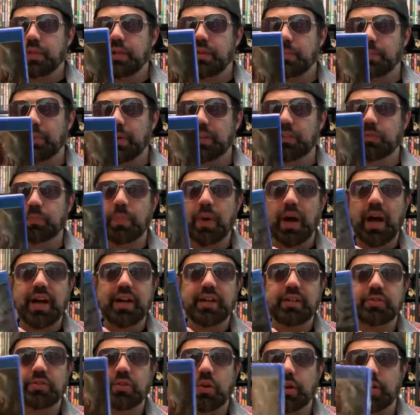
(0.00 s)
Best Buy
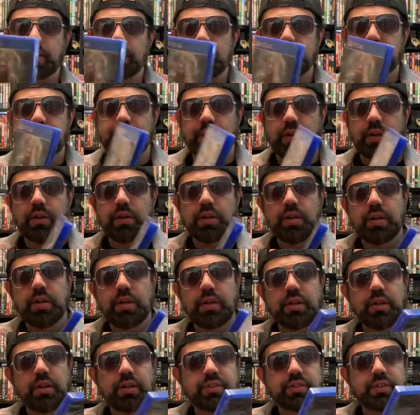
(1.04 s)
and Target to sell.
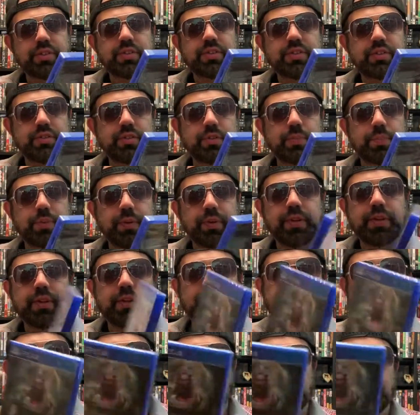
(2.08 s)
Because this is a pretty
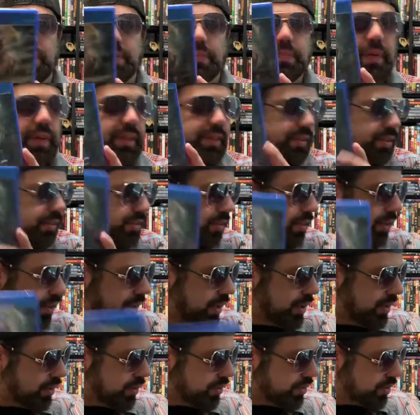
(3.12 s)
good game. I played this
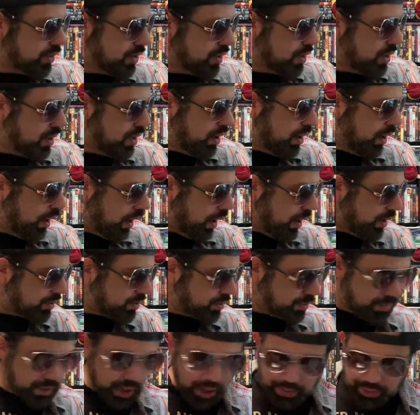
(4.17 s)
online. It's
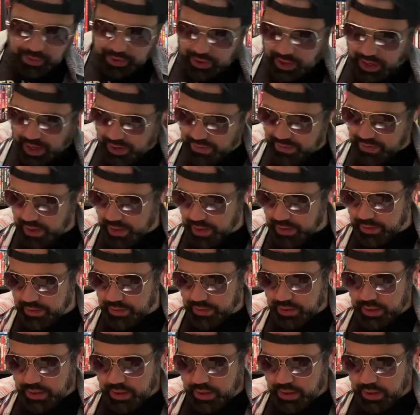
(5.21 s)
awesome. Happy to have that.